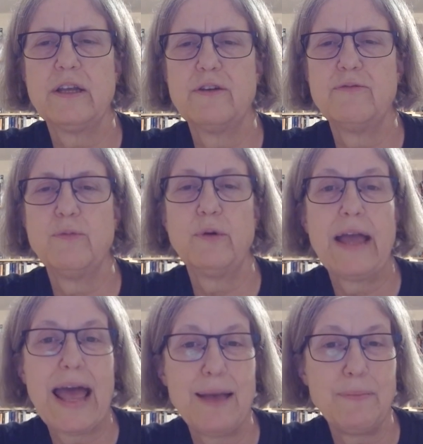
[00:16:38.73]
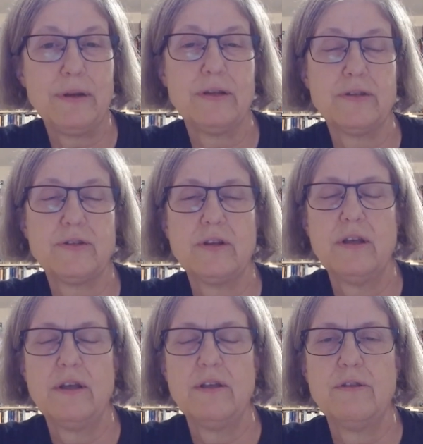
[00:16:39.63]
have more happiness
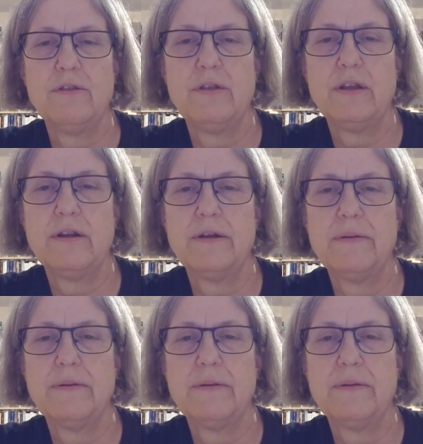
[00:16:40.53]
than